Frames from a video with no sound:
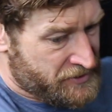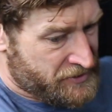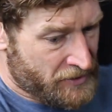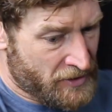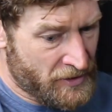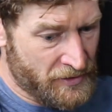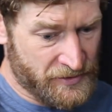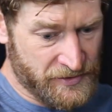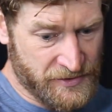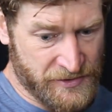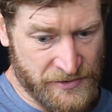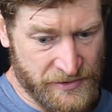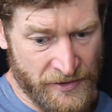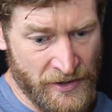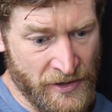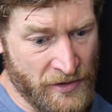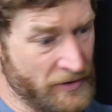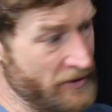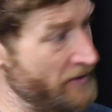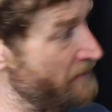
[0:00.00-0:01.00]
stroke,
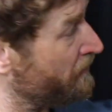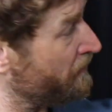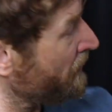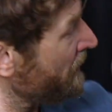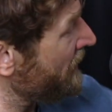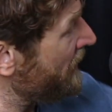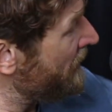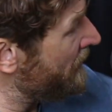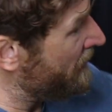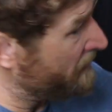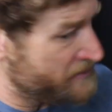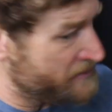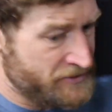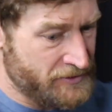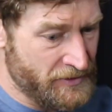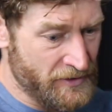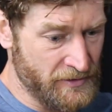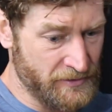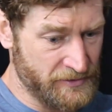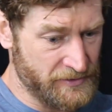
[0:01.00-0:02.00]
stroke, breathe, breathe,
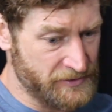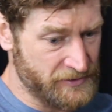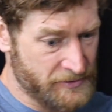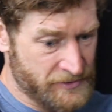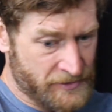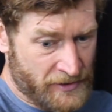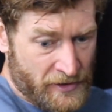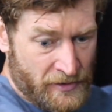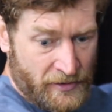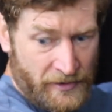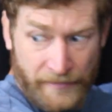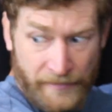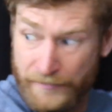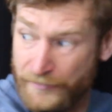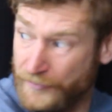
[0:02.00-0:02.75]
stroke, stroke,